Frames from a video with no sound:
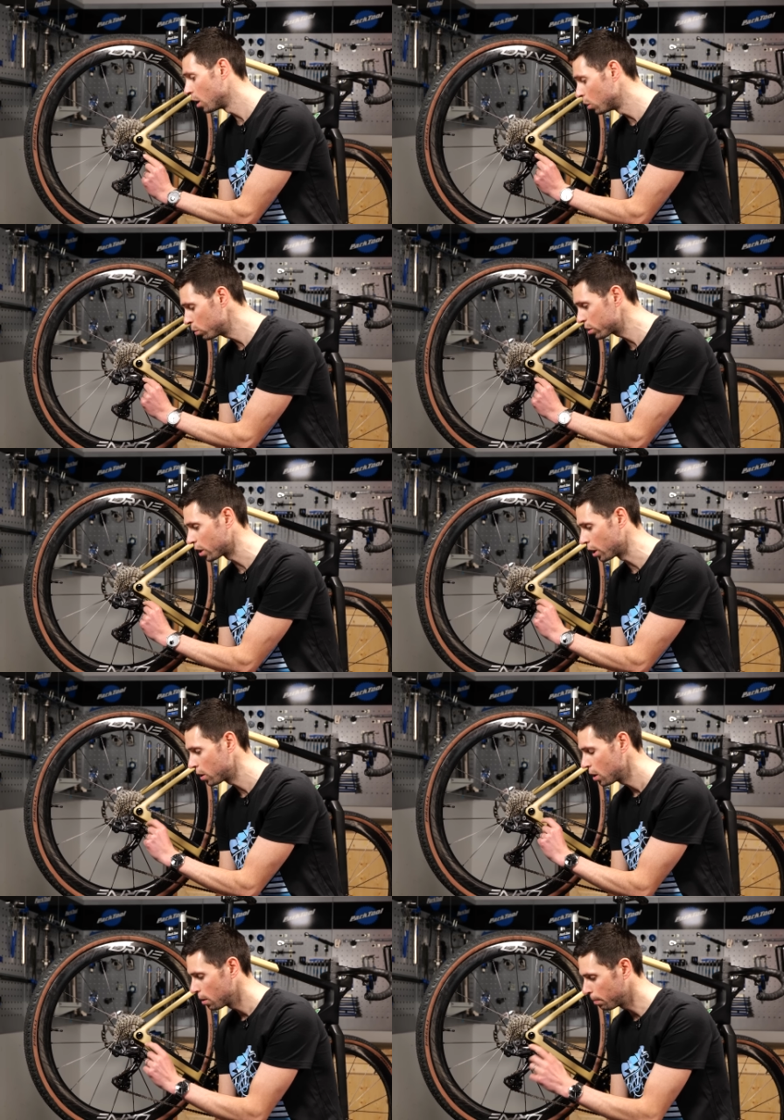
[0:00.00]
And
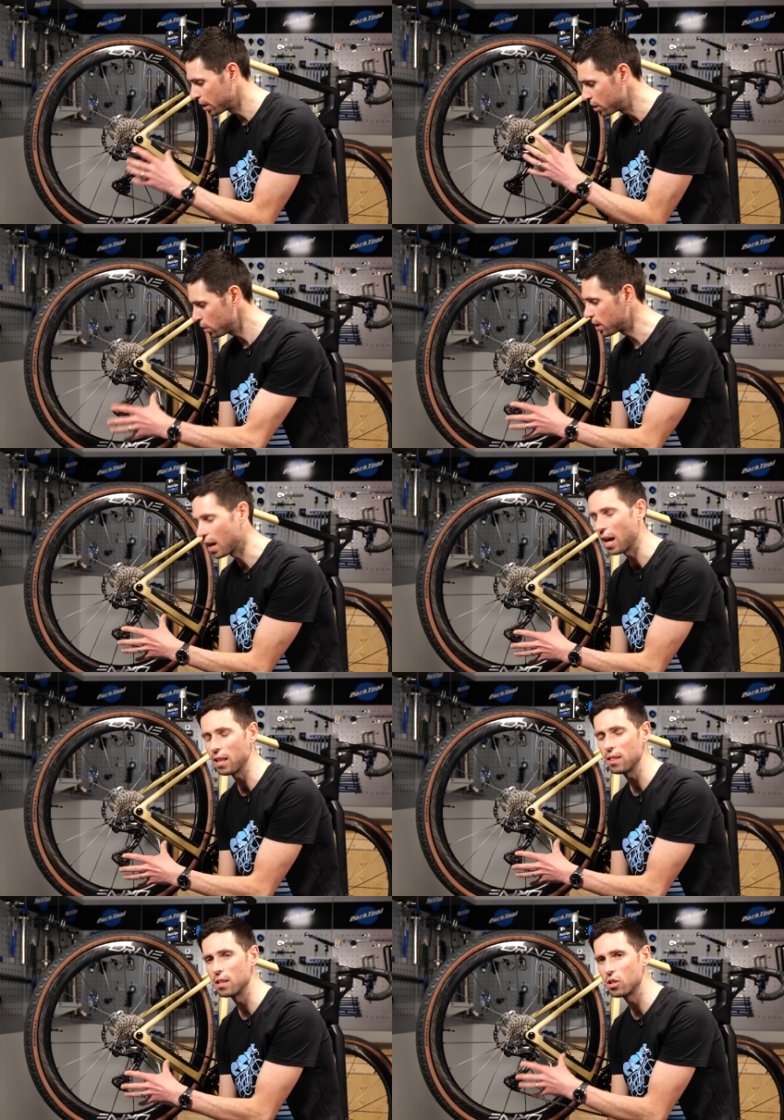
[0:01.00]
also, by doing
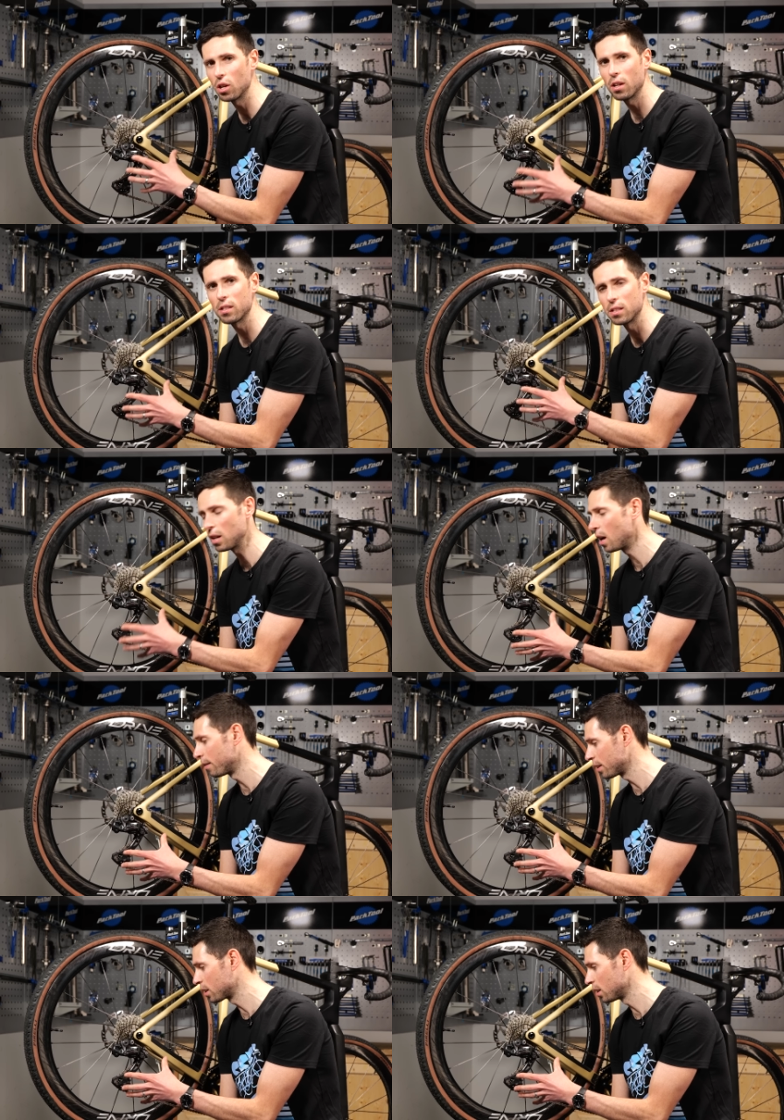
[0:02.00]
that, the chances
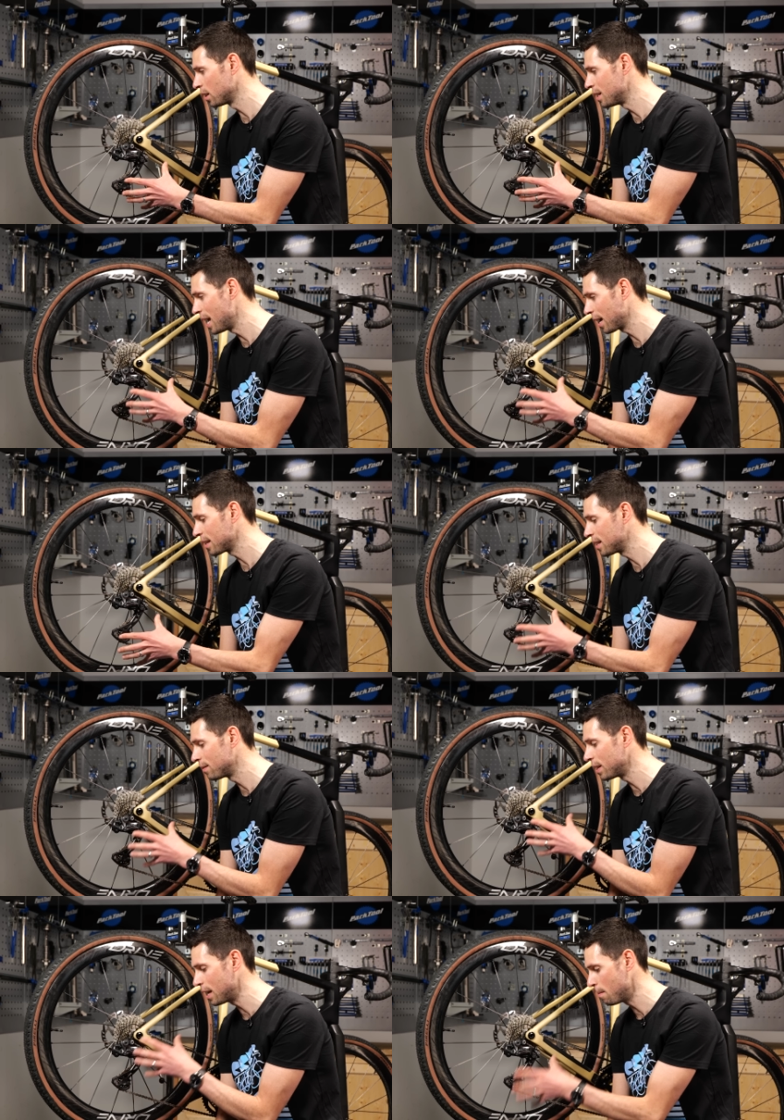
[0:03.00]
are it's going to
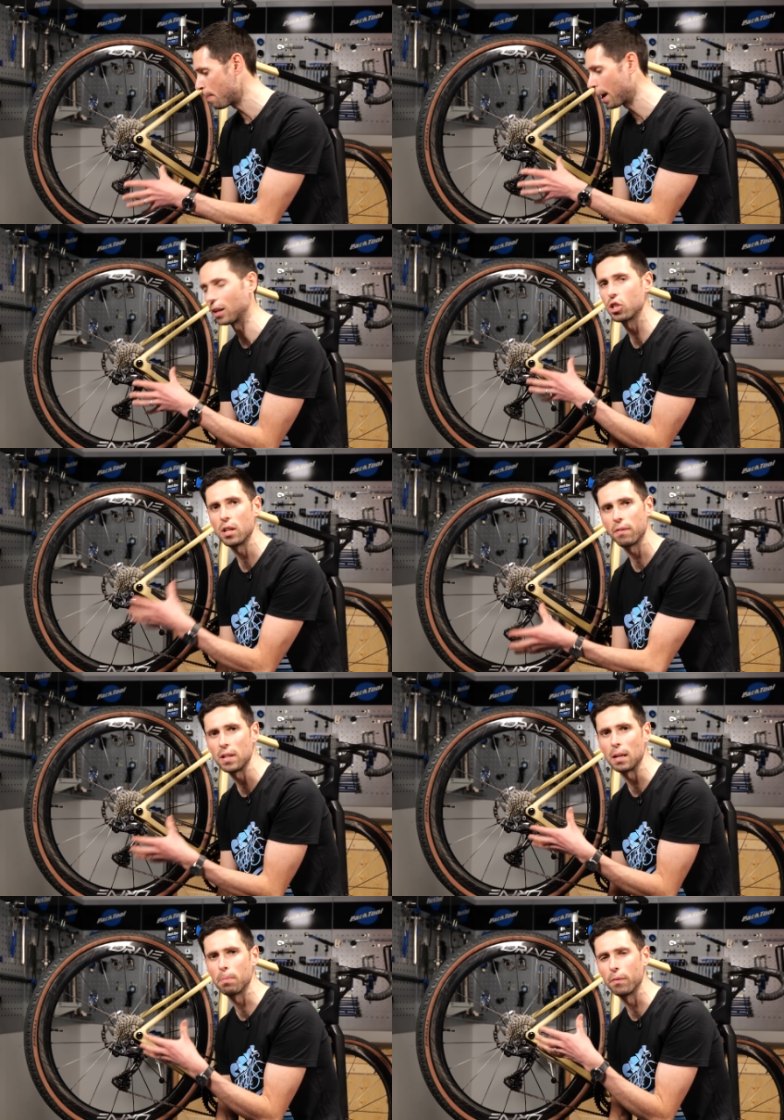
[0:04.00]
negatively impact
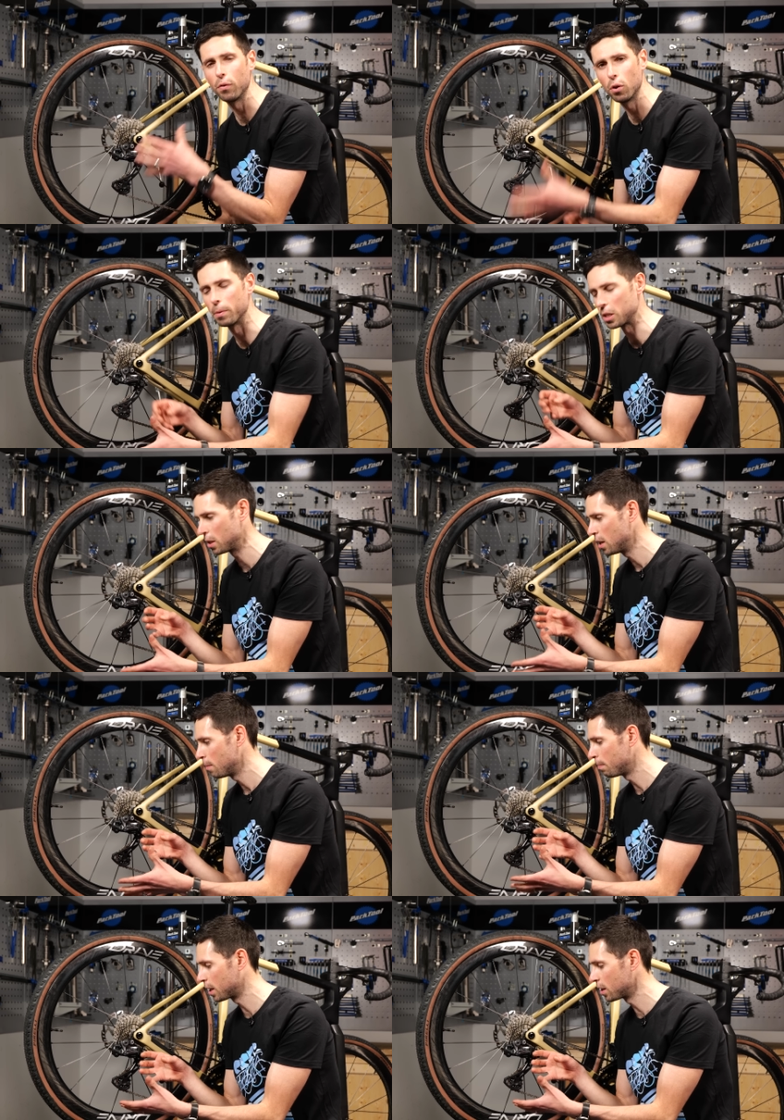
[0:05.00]
shifting performance,
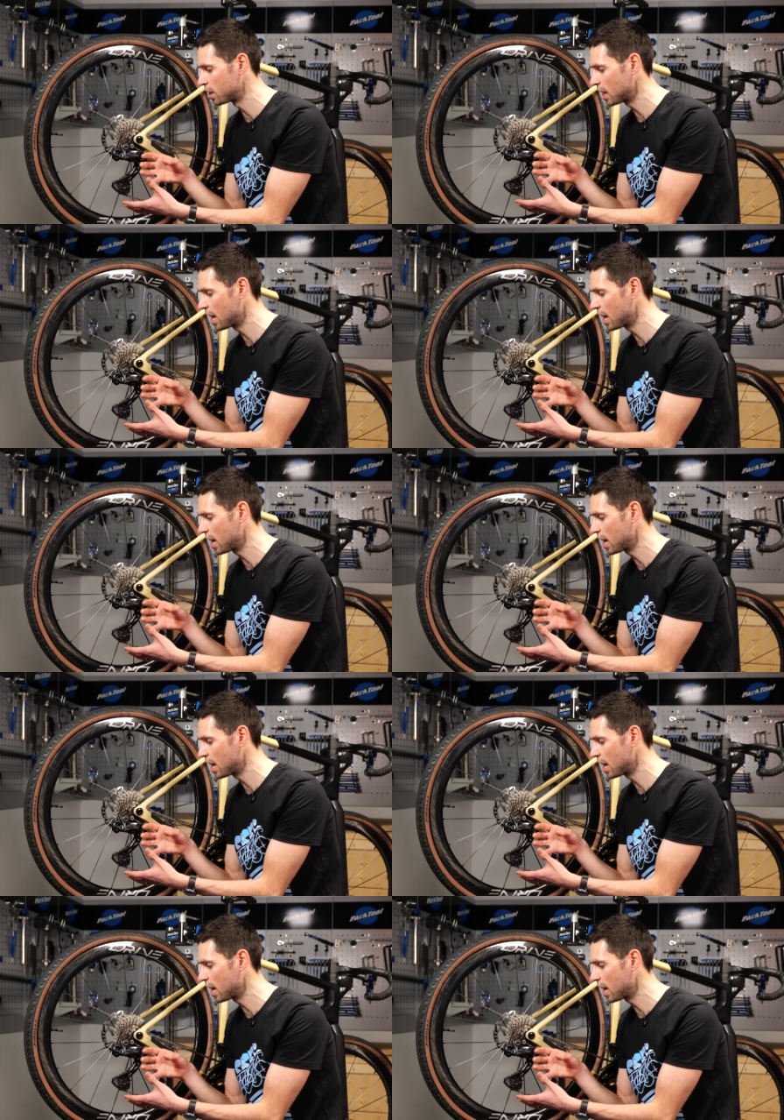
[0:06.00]
because